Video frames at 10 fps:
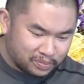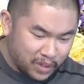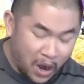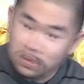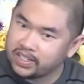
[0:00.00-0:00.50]

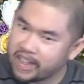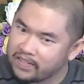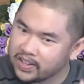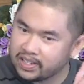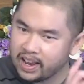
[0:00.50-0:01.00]
I was
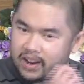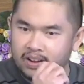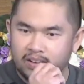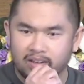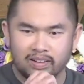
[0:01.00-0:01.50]

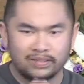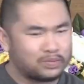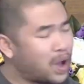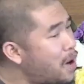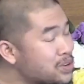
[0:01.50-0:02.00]
devastated.
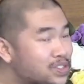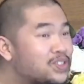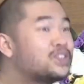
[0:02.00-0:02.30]
But